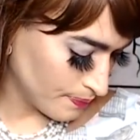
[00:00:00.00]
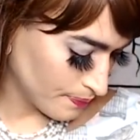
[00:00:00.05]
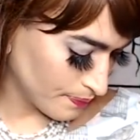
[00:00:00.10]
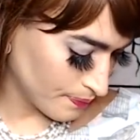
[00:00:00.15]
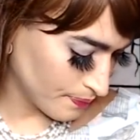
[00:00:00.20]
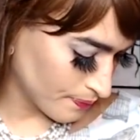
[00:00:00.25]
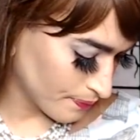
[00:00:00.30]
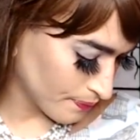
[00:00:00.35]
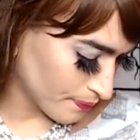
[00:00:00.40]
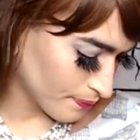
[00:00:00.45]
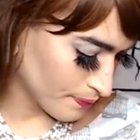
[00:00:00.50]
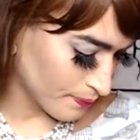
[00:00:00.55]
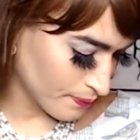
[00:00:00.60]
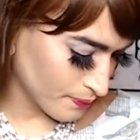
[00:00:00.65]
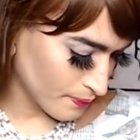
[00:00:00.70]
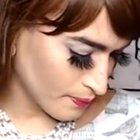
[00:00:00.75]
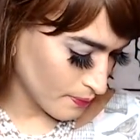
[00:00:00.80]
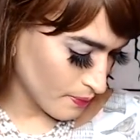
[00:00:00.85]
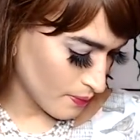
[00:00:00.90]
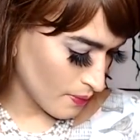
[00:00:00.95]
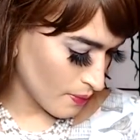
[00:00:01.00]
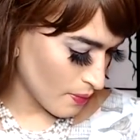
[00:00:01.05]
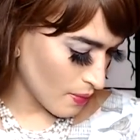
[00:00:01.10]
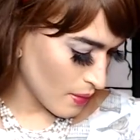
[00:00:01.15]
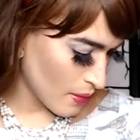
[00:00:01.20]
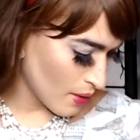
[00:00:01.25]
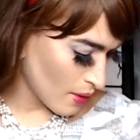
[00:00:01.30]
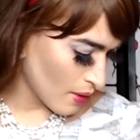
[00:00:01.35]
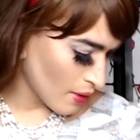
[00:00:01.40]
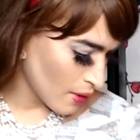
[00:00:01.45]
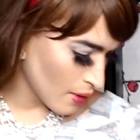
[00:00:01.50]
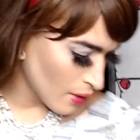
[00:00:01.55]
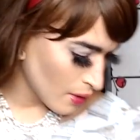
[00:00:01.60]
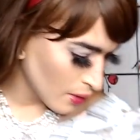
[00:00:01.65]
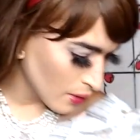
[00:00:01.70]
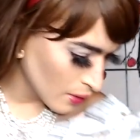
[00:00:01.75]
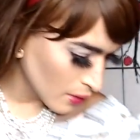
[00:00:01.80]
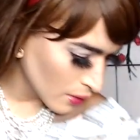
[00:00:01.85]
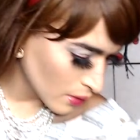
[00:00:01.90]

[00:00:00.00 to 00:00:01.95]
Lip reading: Nothing is said.